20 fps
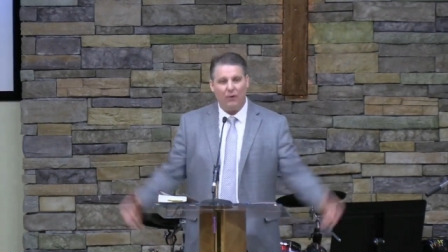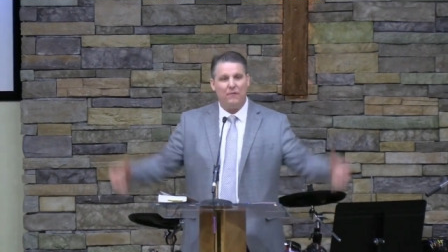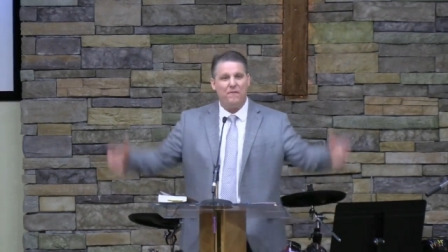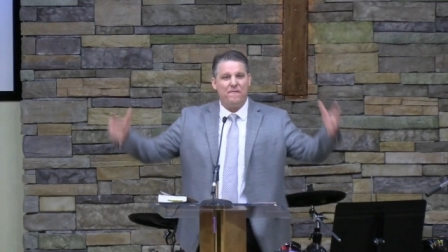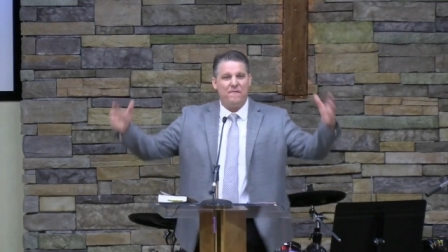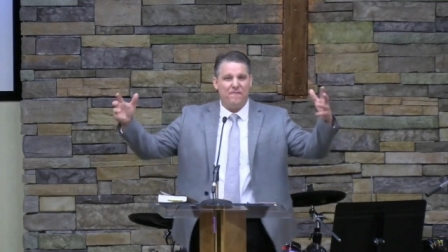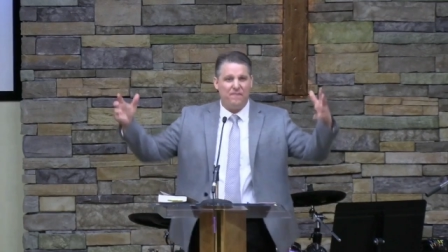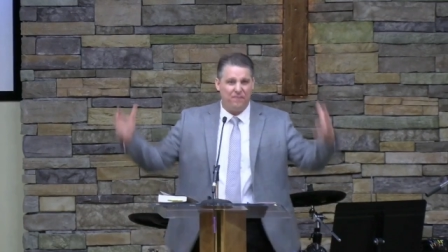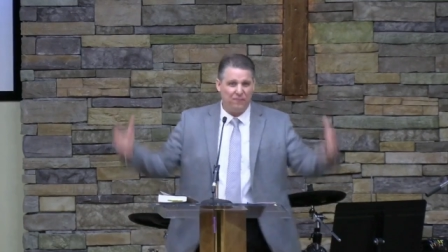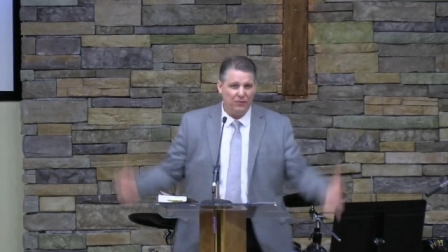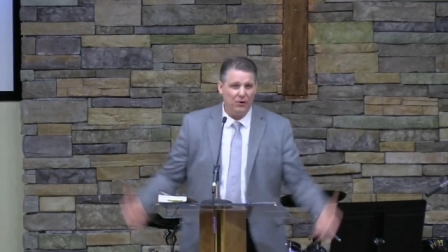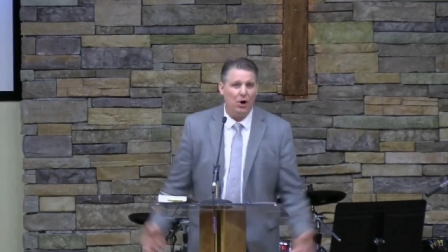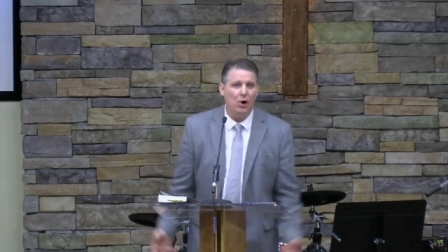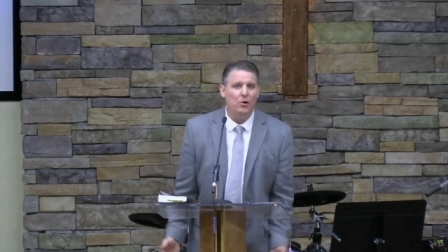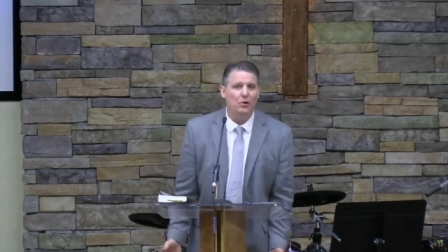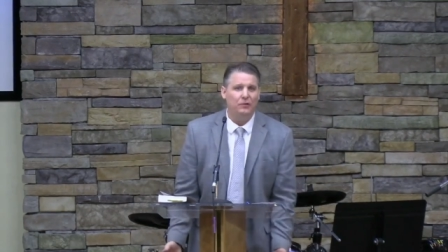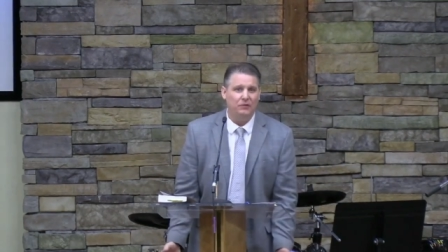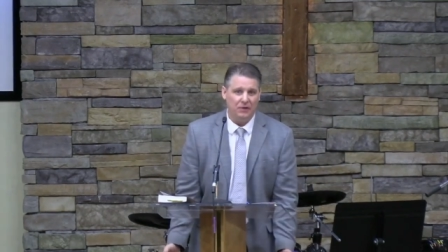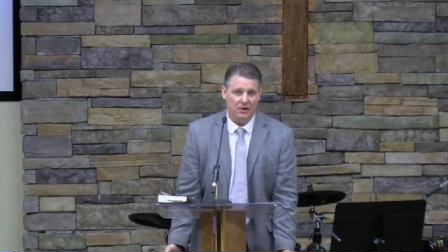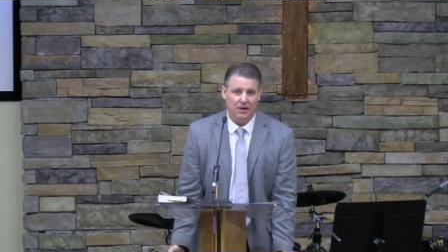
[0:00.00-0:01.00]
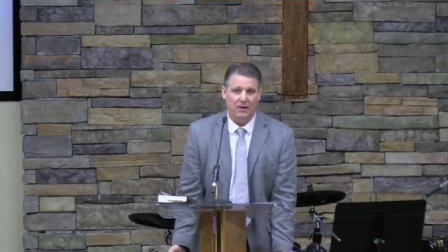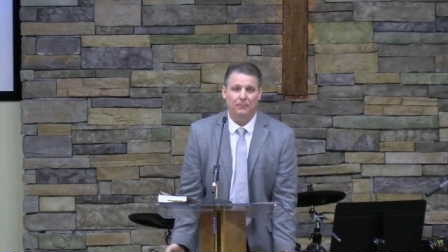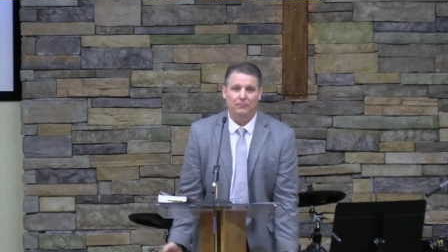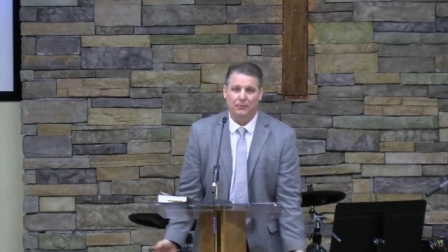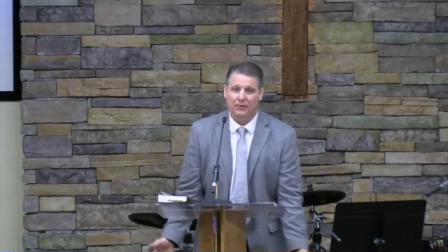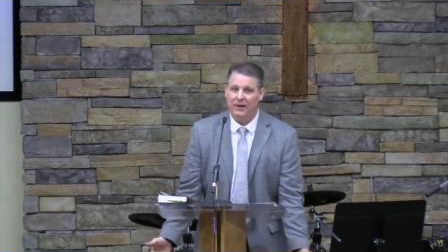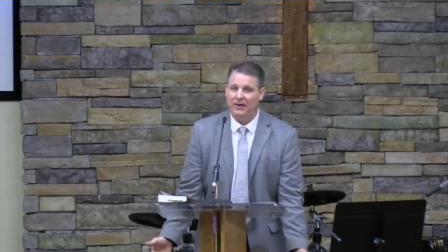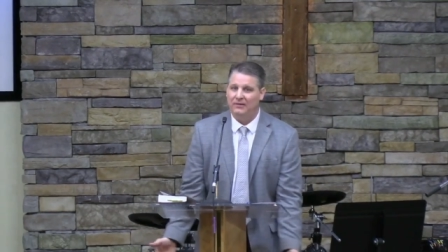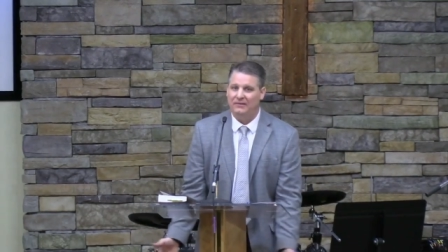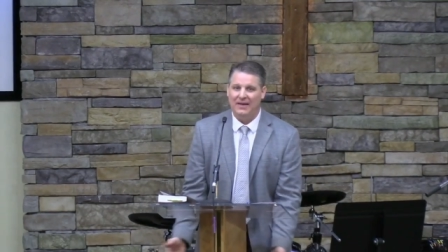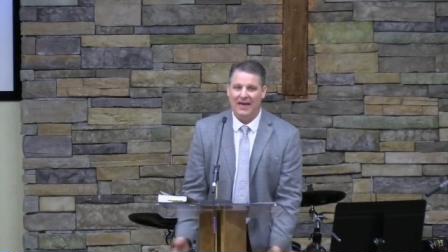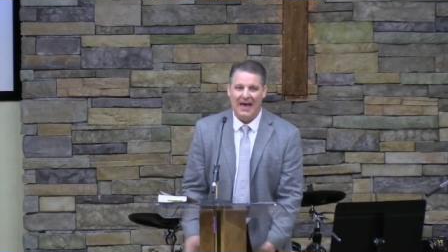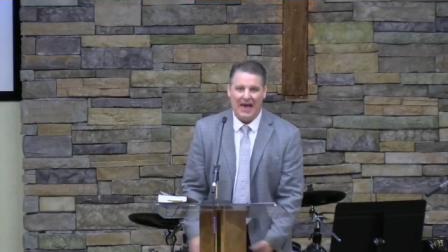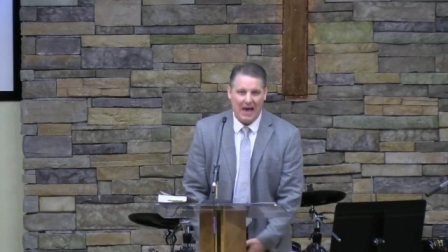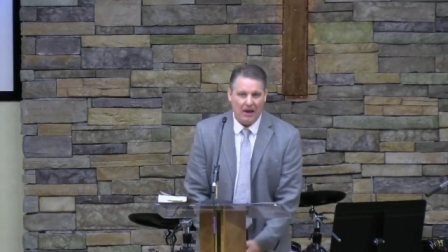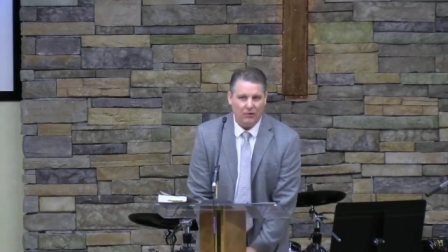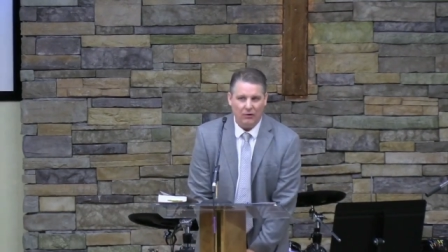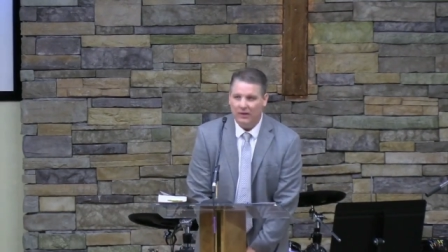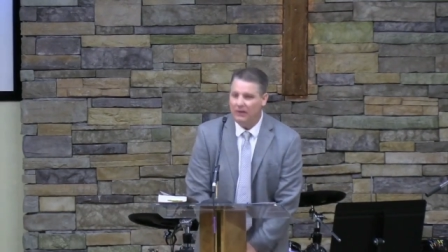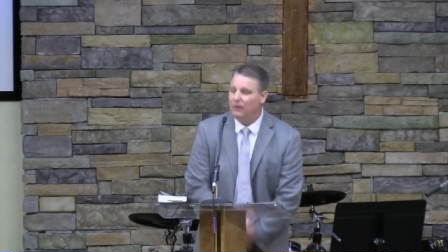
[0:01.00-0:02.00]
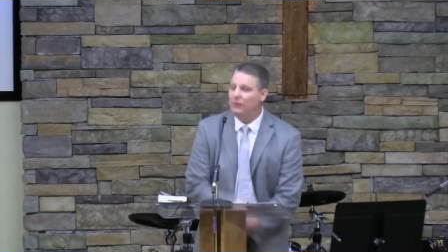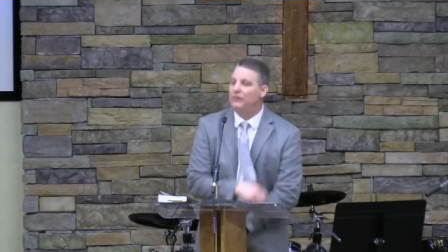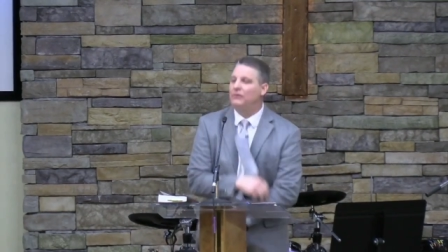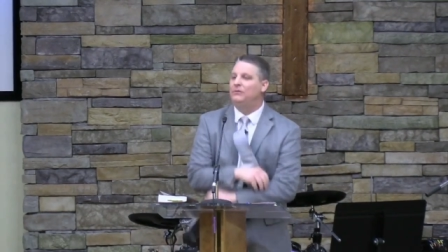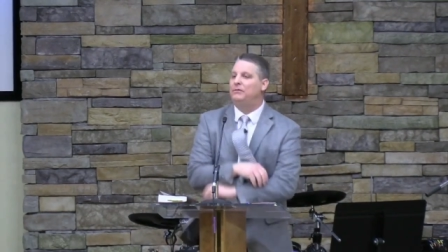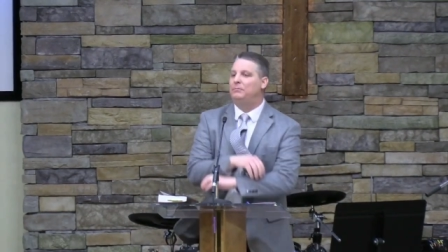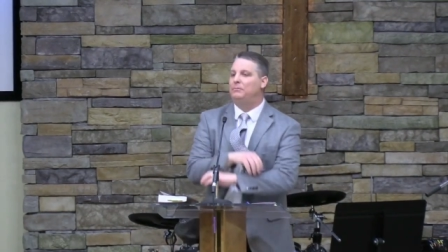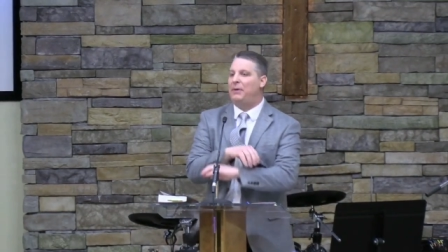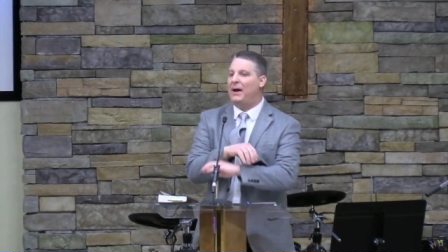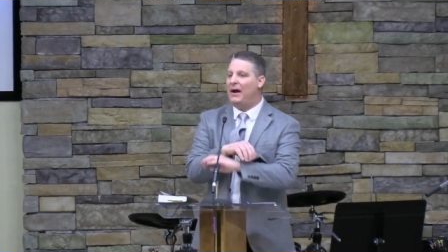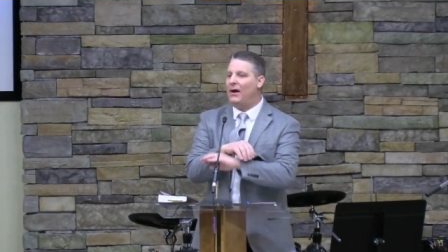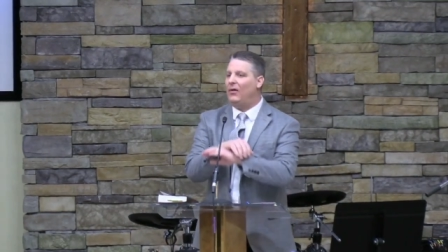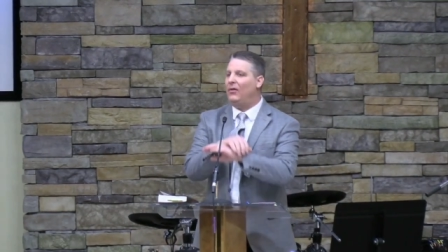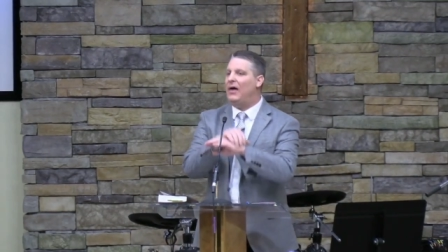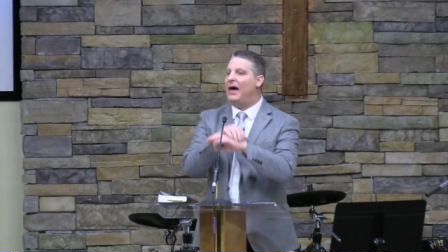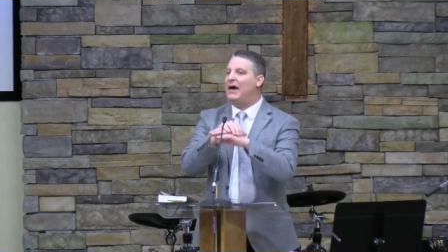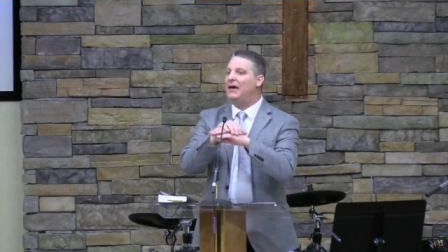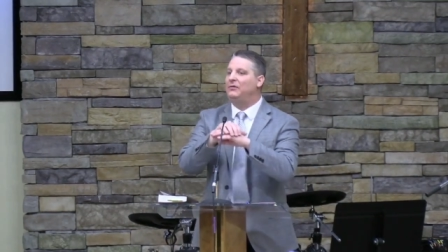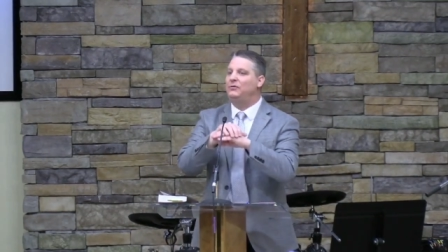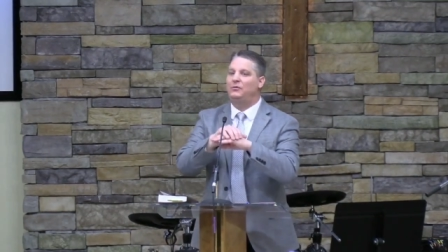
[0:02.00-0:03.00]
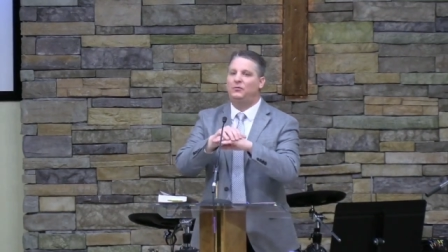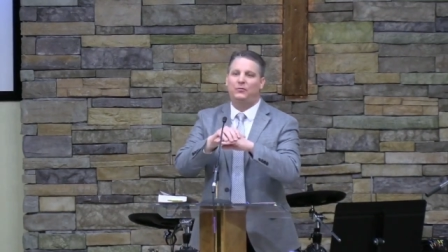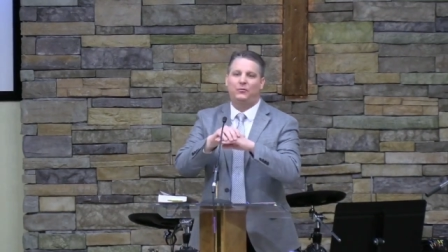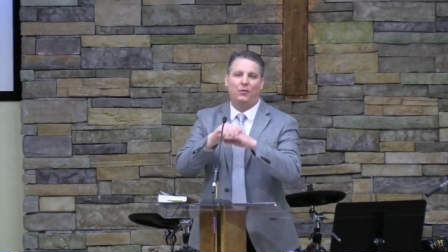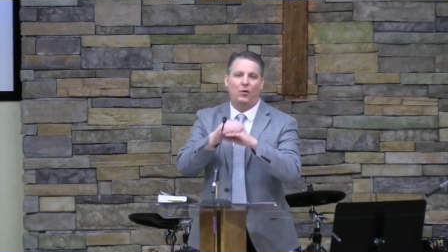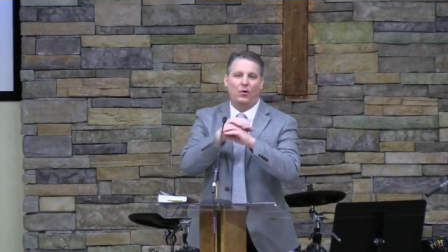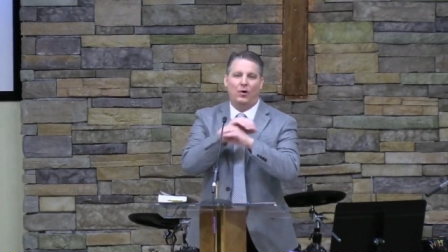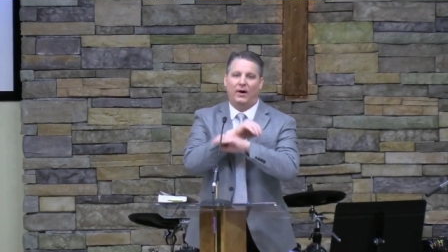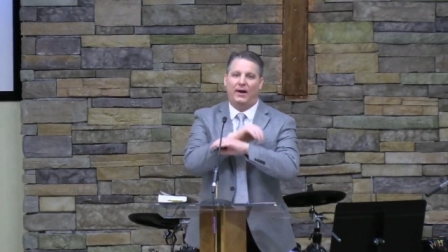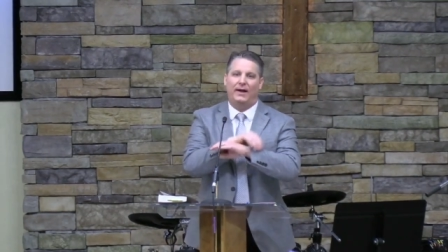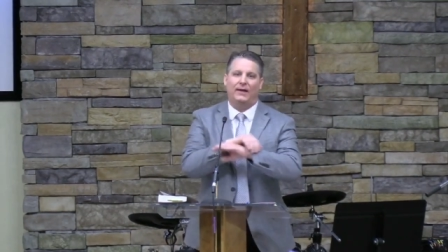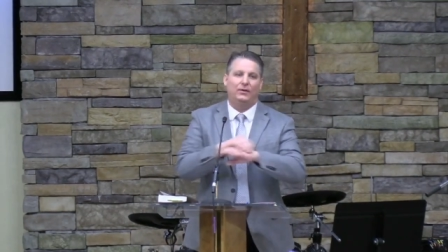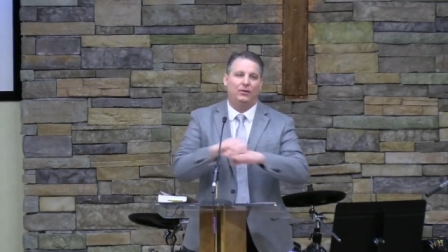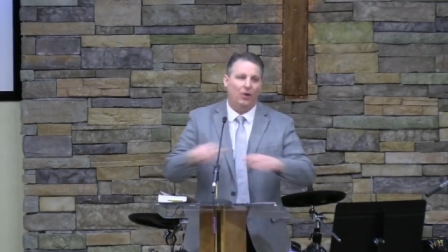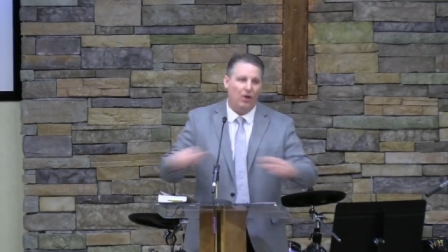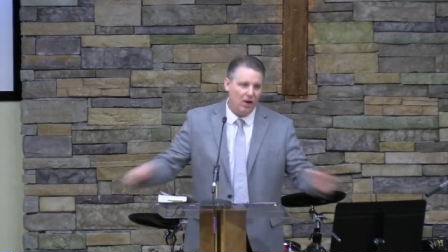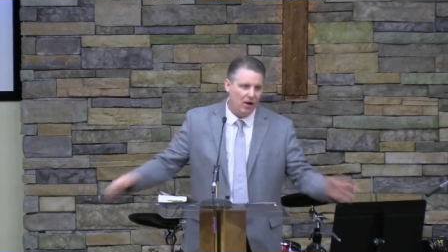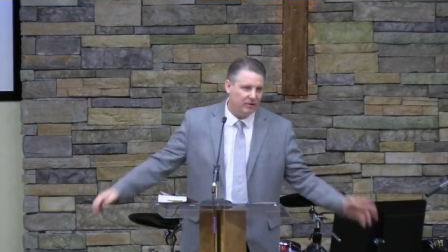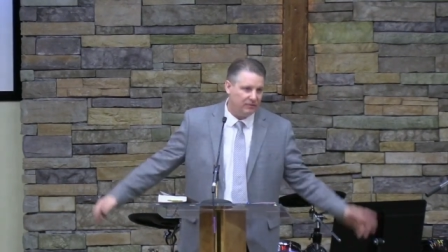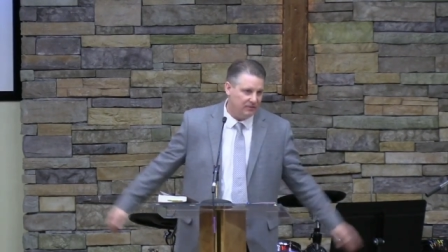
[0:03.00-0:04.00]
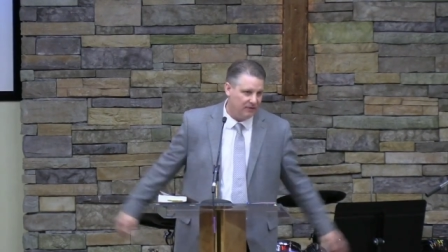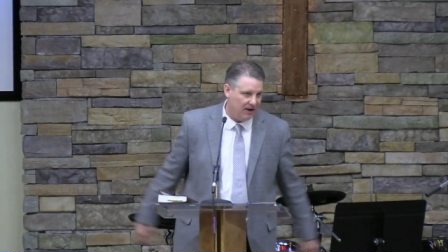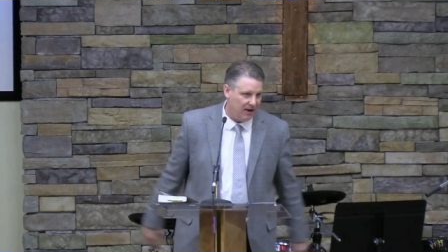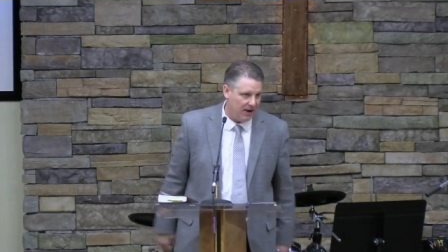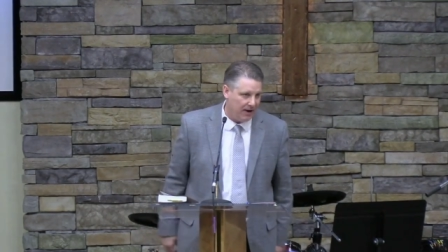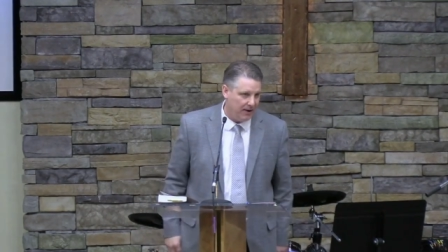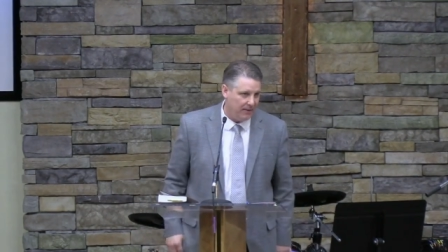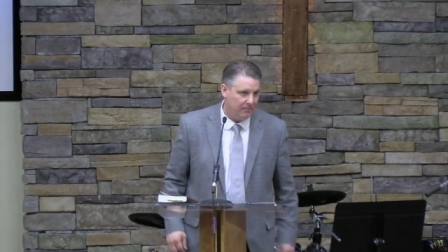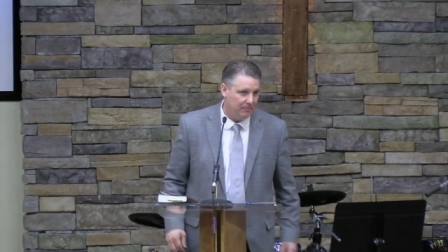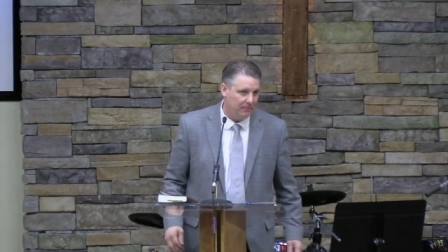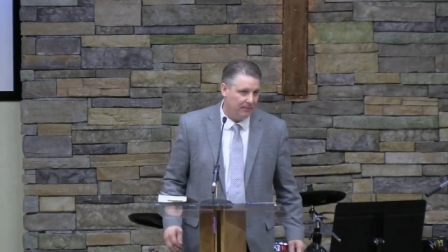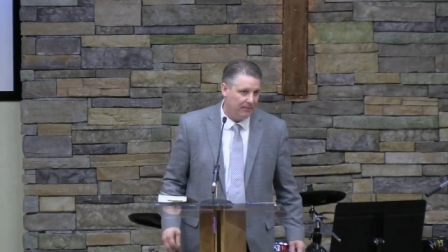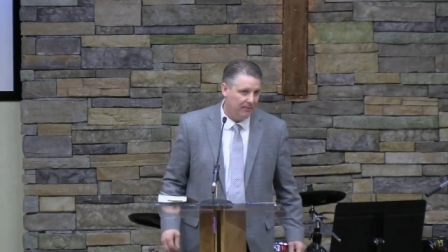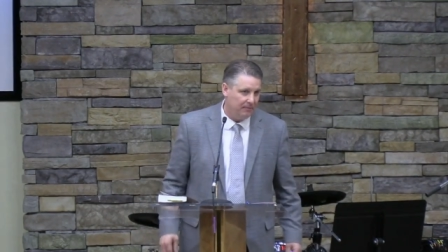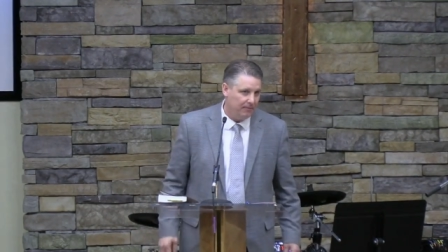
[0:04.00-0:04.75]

frozen in place. They had to, he was paralyzed for a long time.